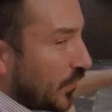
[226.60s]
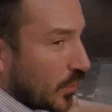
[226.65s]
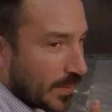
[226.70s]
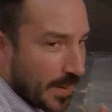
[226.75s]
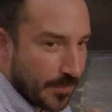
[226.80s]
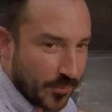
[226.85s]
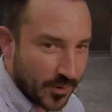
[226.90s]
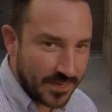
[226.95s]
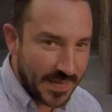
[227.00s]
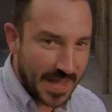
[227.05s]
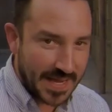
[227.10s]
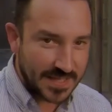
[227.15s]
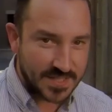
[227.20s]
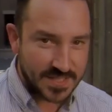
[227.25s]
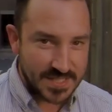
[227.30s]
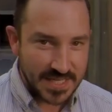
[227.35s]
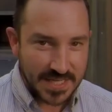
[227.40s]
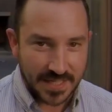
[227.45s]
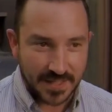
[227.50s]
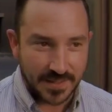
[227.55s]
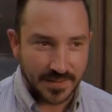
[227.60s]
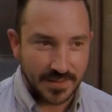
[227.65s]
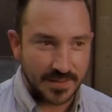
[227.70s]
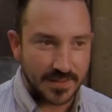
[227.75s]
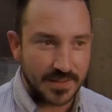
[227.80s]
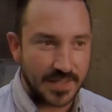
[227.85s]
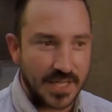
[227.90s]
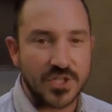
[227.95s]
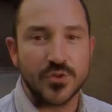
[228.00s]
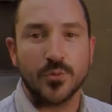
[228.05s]
if you remember in that scene,
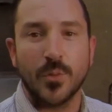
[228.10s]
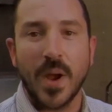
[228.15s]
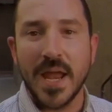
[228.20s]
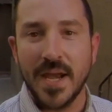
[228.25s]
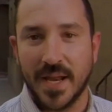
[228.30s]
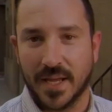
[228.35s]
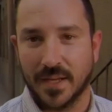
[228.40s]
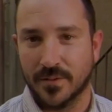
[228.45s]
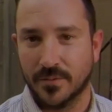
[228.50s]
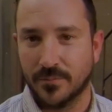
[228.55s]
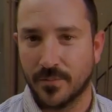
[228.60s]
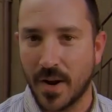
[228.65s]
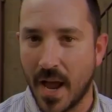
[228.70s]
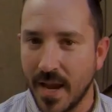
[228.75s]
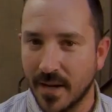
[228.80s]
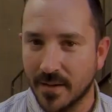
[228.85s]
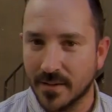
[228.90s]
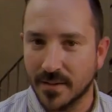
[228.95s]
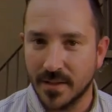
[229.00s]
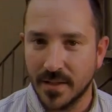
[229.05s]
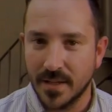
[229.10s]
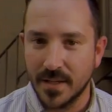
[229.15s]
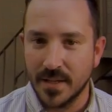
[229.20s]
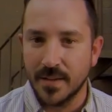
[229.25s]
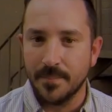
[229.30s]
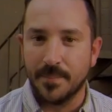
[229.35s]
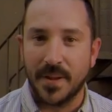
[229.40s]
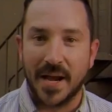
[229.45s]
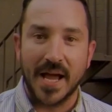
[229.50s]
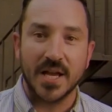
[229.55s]
it's raining, right?
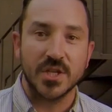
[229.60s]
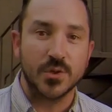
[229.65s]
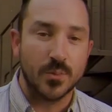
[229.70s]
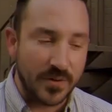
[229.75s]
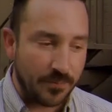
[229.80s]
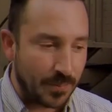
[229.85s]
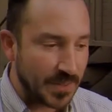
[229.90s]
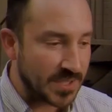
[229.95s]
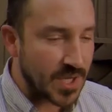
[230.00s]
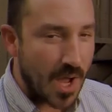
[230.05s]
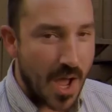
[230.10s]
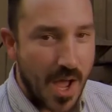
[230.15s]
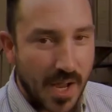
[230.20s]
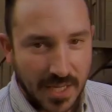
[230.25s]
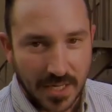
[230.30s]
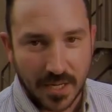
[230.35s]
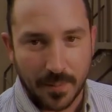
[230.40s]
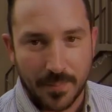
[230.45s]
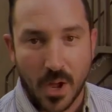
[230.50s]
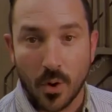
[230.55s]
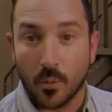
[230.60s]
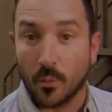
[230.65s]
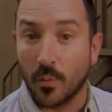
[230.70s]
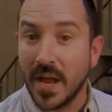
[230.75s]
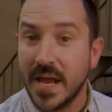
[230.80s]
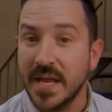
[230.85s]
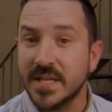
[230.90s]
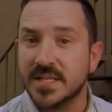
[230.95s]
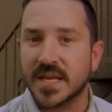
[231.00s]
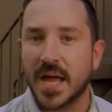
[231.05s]
But as we've been talking about,
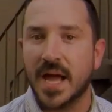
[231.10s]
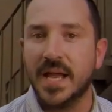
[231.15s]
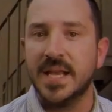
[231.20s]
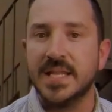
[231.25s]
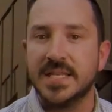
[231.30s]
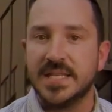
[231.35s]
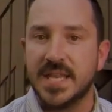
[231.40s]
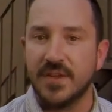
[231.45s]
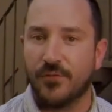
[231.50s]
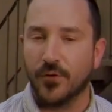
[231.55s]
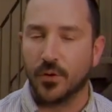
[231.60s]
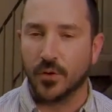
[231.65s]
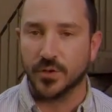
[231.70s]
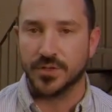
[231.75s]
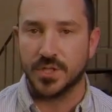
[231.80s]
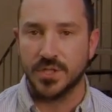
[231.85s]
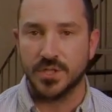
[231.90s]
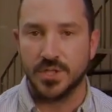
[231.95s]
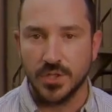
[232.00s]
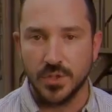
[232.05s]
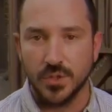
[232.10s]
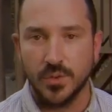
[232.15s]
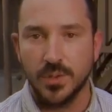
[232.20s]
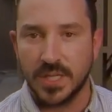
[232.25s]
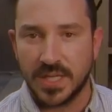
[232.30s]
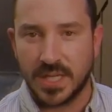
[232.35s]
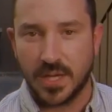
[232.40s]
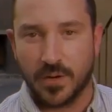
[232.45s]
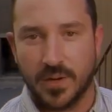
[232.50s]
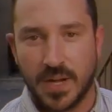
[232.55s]
rain's kind of difficult to
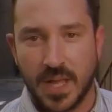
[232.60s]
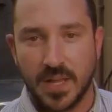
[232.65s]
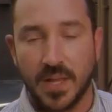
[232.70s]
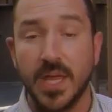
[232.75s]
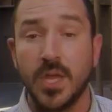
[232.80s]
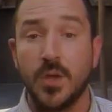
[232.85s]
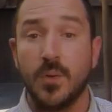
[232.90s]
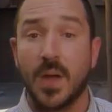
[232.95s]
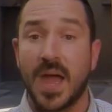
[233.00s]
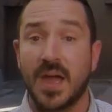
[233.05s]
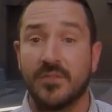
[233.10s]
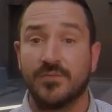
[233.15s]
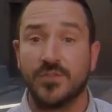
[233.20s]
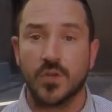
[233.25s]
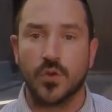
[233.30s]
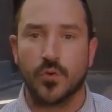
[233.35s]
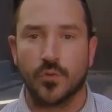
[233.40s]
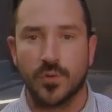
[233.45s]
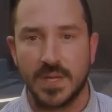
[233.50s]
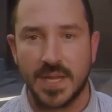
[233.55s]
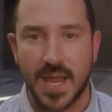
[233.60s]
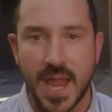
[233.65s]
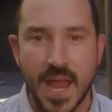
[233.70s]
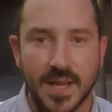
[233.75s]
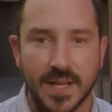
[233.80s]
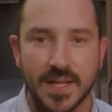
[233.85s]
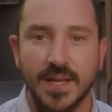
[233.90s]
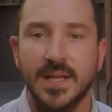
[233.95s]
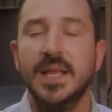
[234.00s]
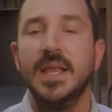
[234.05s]
do here in LA. You have to
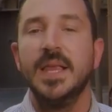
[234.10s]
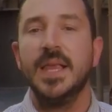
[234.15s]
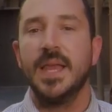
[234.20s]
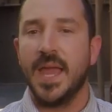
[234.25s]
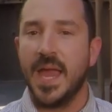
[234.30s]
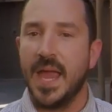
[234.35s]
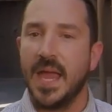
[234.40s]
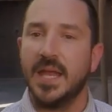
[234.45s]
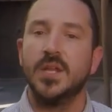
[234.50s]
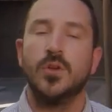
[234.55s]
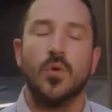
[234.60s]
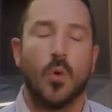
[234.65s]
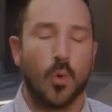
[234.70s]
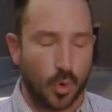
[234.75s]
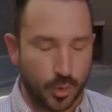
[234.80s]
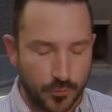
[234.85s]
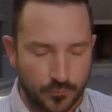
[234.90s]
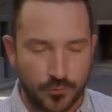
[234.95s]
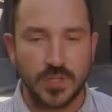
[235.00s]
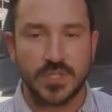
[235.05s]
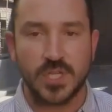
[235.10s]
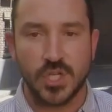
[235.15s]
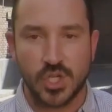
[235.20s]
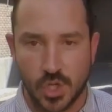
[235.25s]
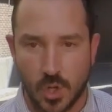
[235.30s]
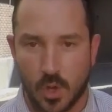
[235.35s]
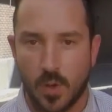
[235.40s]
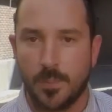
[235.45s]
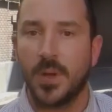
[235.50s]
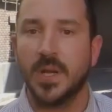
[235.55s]
create it. And in order for it to
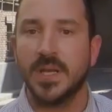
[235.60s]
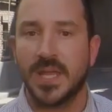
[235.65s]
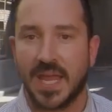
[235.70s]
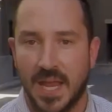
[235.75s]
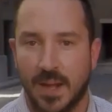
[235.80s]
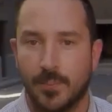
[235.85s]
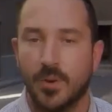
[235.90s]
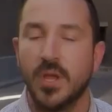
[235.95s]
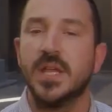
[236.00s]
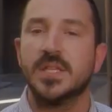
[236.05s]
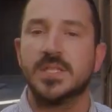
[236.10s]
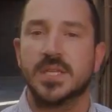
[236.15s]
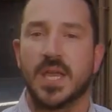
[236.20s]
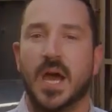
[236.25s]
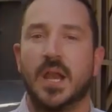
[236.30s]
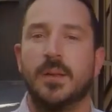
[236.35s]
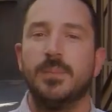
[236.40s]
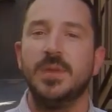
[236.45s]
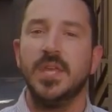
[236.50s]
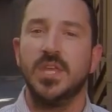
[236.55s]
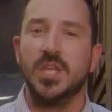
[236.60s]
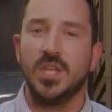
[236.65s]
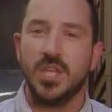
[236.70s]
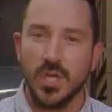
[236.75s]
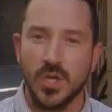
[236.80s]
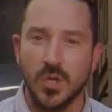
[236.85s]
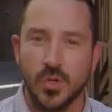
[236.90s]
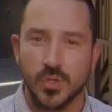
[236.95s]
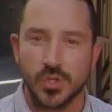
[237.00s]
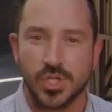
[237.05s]
show up on camera, it's gotta be
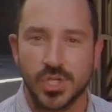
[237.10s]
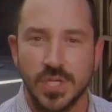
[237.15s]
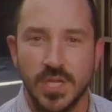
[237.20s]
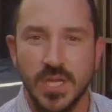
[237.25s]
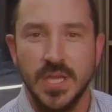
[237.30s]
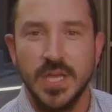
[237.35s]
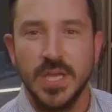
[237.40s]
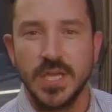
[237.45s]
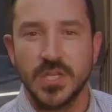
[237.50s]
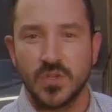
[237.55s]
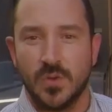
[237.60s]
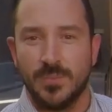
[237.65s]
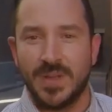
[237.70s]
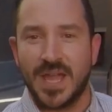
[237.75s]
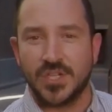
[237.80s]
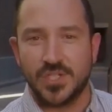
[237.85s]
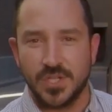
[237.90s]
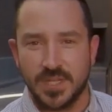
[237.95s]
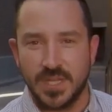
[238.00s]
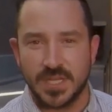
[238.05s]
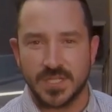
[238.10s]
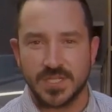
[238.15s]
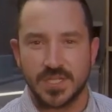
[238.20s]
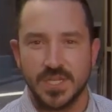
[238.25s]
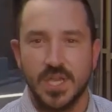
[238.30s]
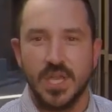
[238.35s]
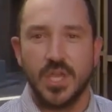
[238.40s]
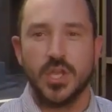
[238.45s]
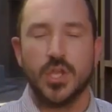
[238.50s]
huge. So imagine this,